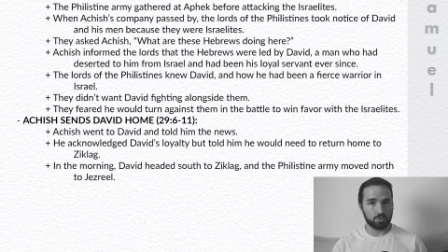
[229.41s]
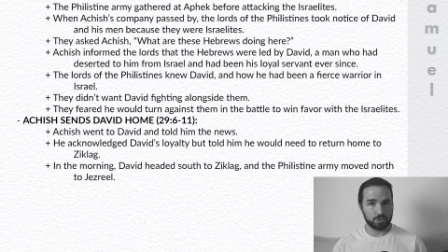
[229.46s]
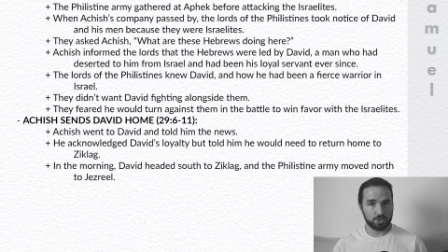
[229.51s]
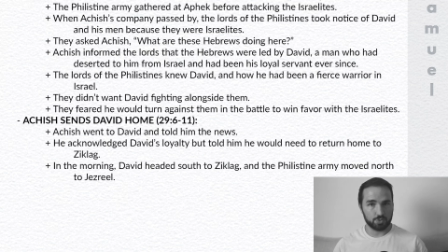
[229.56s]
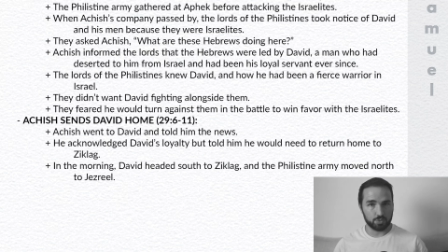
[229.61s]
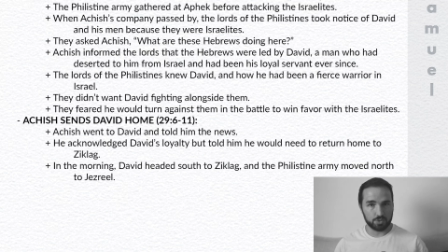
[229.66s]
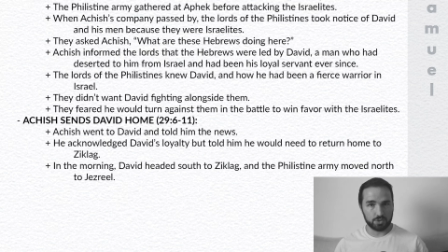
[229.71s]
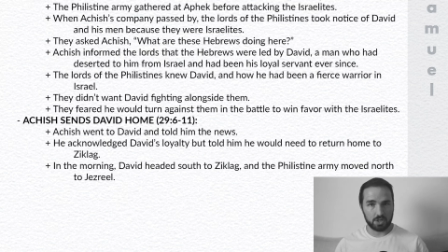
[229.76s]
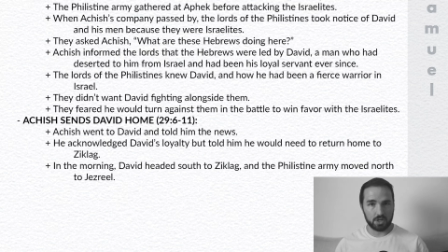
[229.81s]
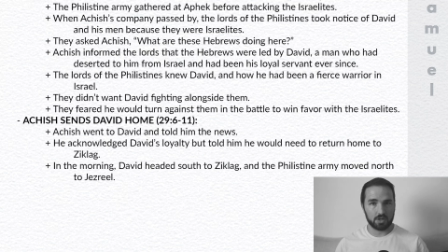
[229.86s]
which
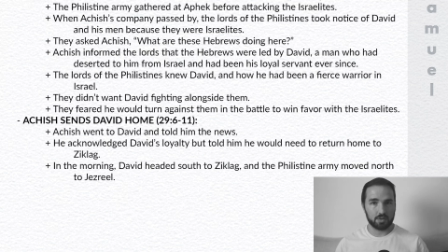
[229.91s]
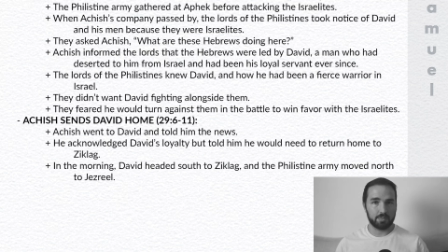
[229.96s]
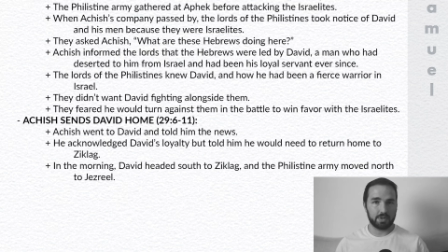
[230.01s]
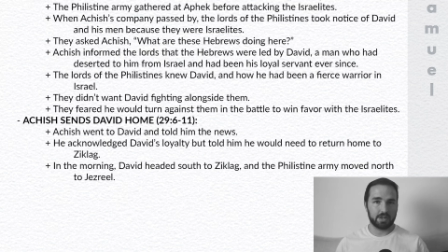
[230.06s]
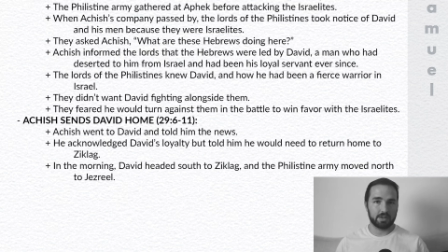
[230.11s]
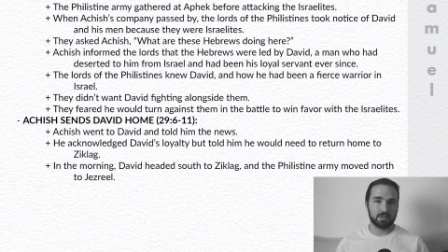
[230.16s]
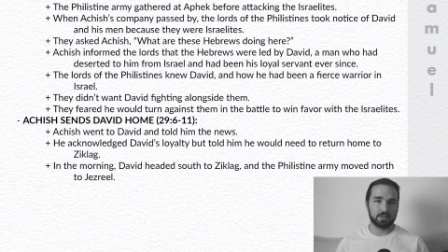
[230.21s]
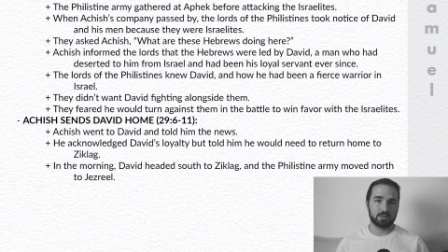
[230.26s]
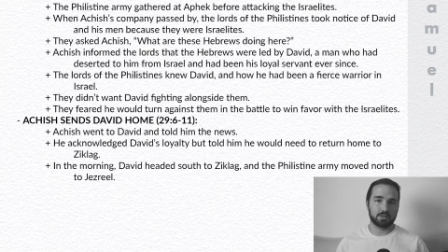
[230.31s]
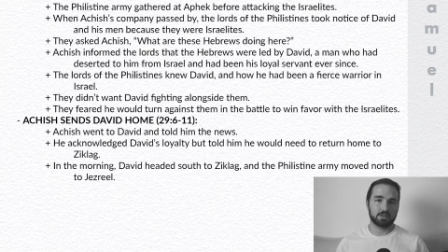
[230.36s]
we'll talk
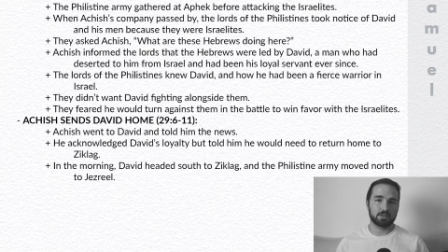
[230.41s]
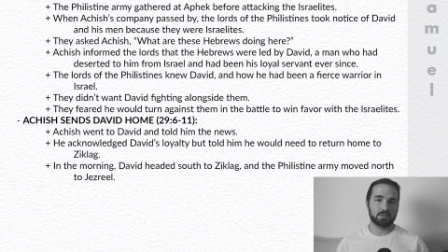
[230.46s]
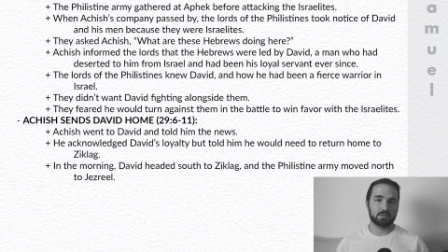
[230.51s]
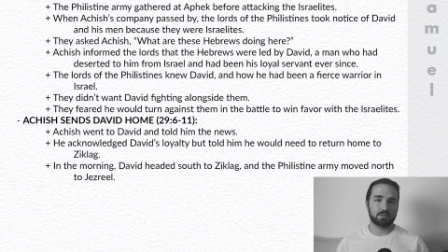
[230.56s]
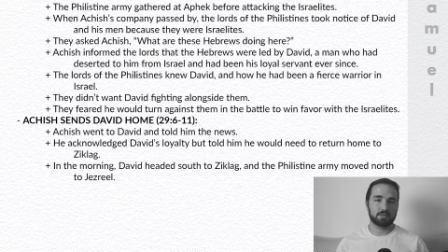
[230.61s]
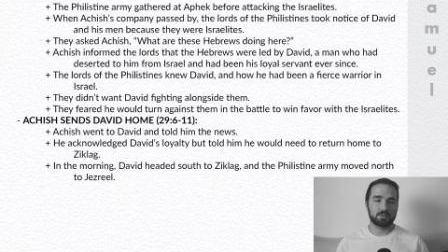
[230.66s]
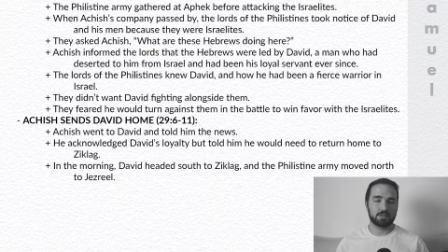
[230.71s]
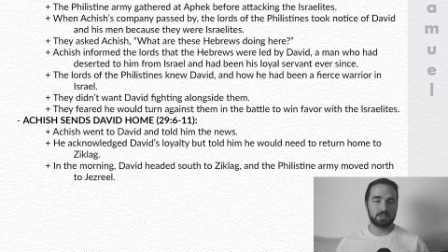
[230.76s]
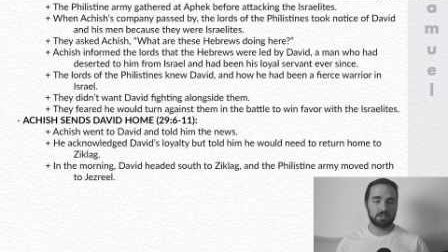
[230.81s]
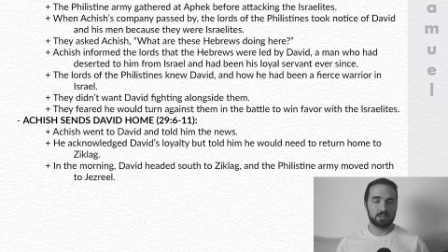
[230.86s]
about in
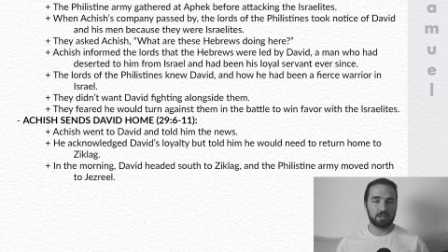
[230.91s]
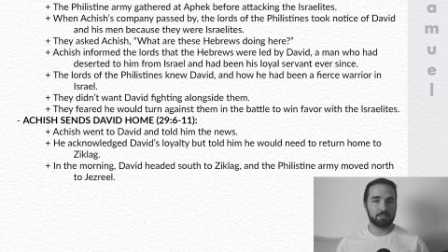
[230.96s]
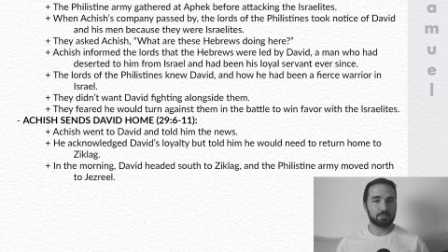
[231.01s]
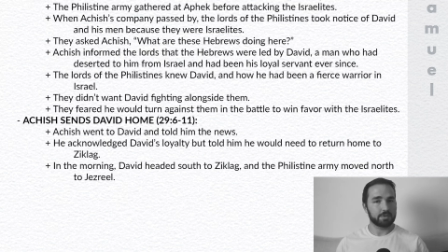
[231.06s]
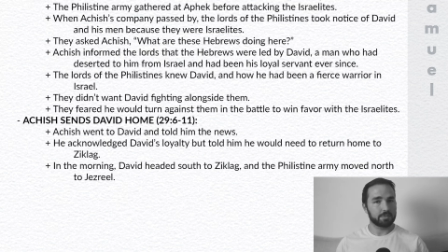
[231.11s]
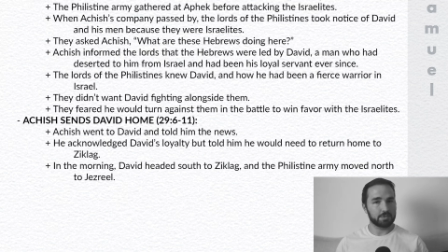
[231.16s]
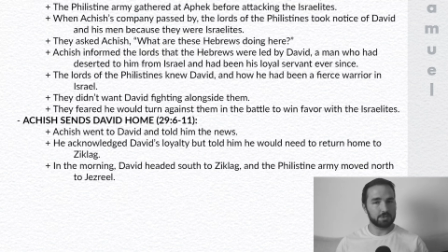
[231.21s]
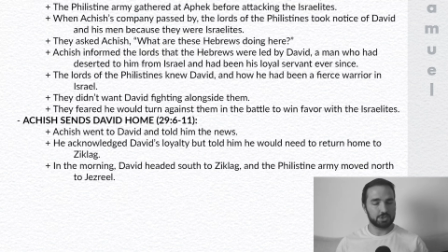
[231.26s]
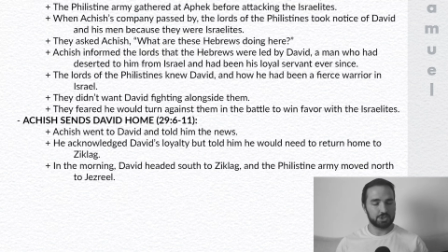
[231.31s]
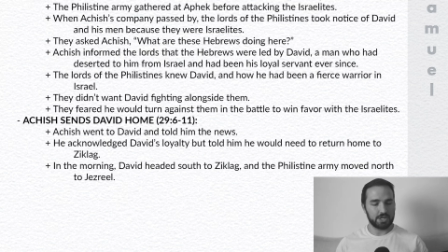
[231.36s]
the, the
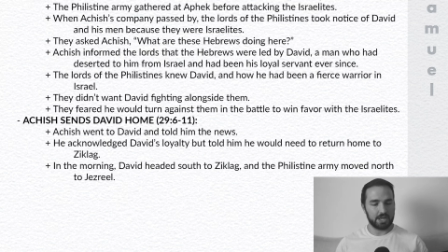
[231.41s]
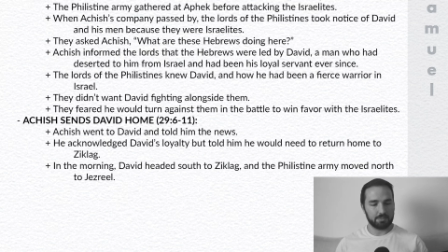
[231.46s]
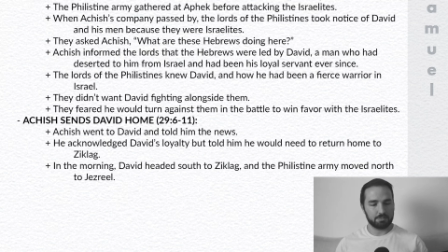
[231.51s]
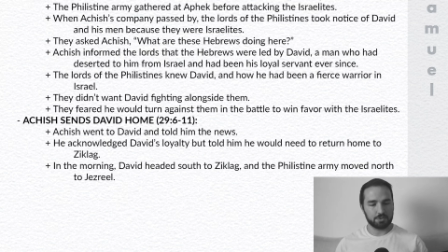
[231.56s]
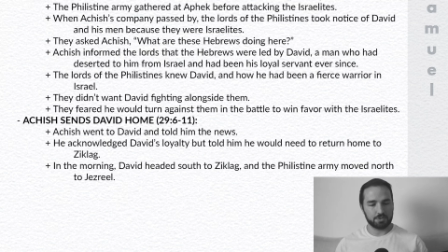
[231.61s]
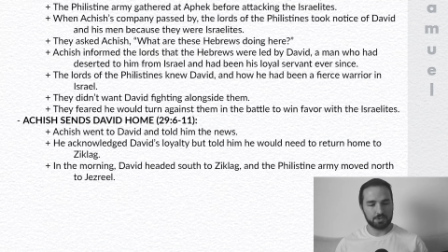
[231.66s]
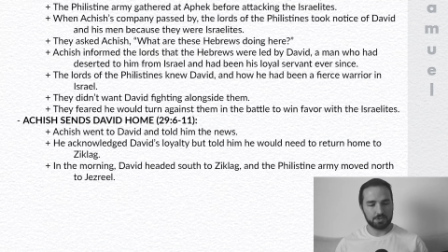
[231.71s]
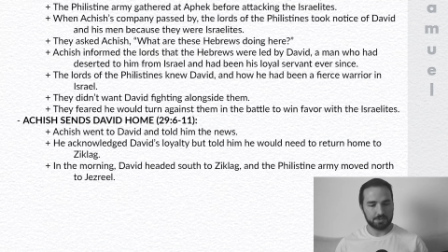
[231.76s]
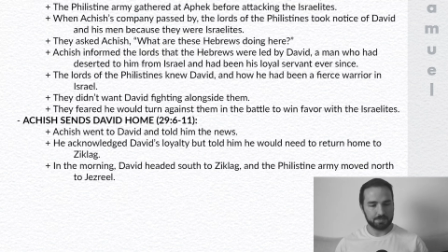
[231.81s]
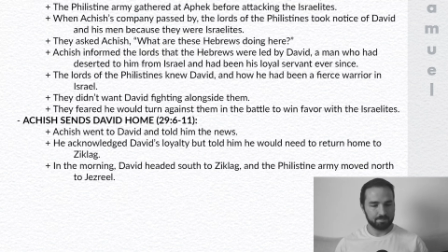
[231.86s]
upcoming
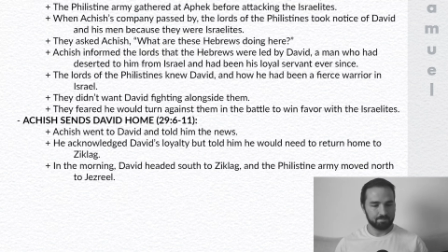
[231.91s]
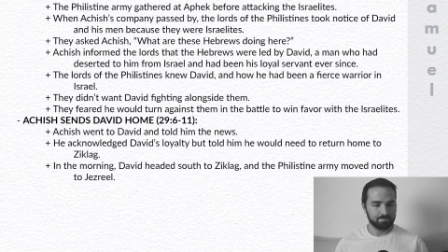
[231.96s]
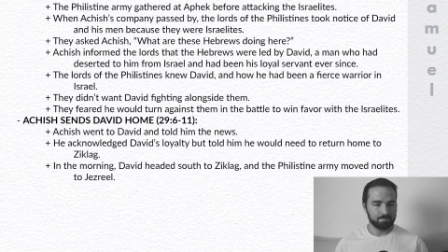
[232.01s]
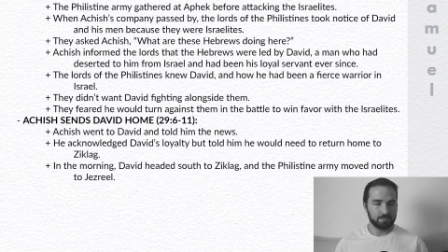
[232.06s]
chapters.